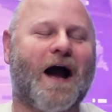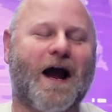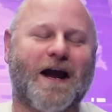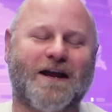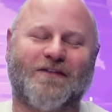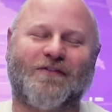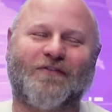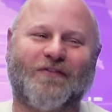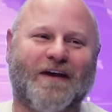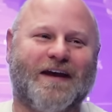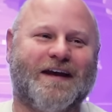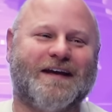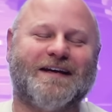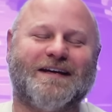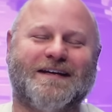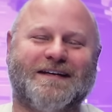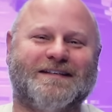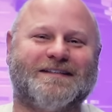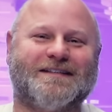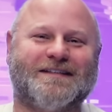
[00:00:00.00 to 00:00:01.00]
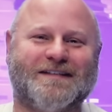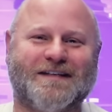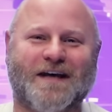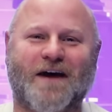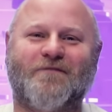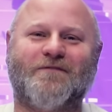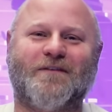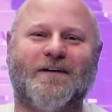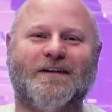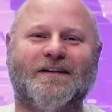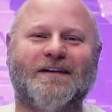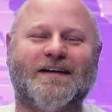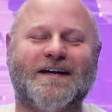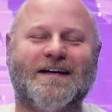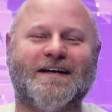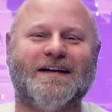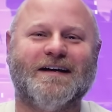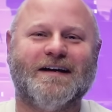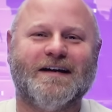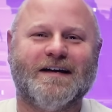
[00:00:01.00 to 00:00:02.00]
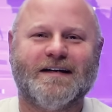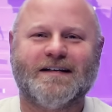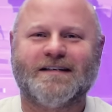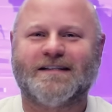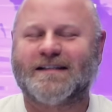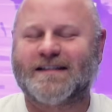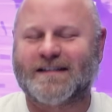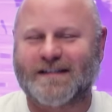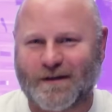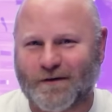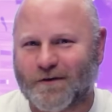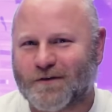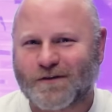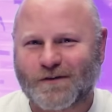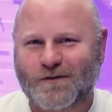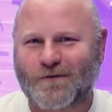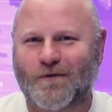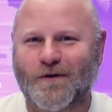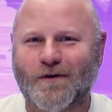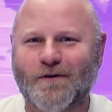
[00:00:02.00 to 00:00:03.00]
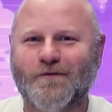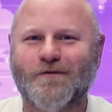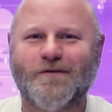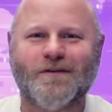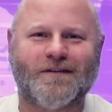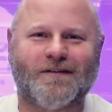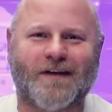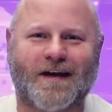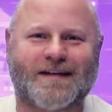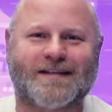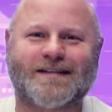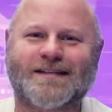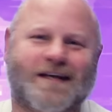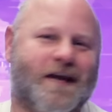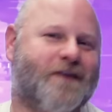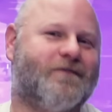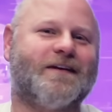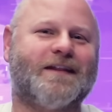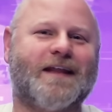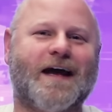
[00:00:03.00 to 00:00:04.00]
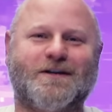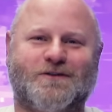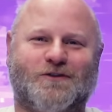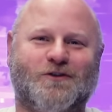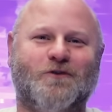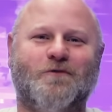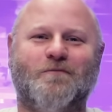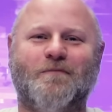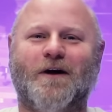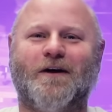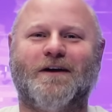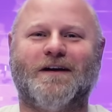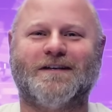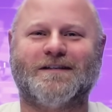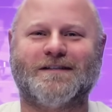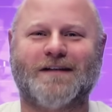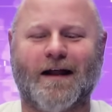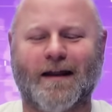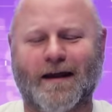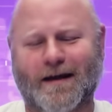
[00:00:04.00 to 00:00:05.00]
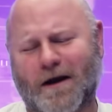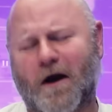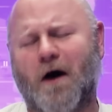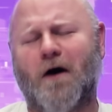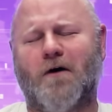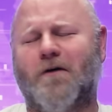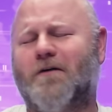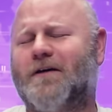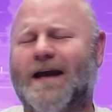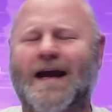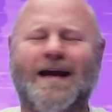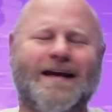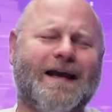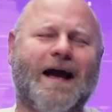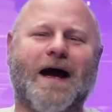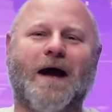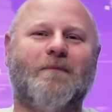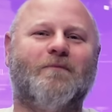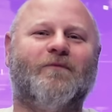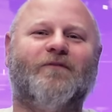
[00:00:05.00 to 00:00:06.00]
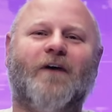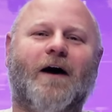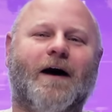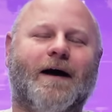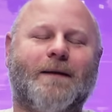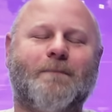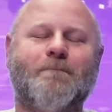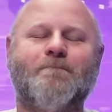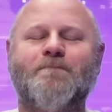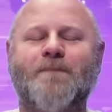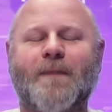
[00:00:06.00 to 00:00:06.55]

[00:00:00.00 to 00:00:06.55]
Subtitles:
I think he's definitely still screwed. Like, saving that $2 million is not like, oh, okay, yeah, I'm fine.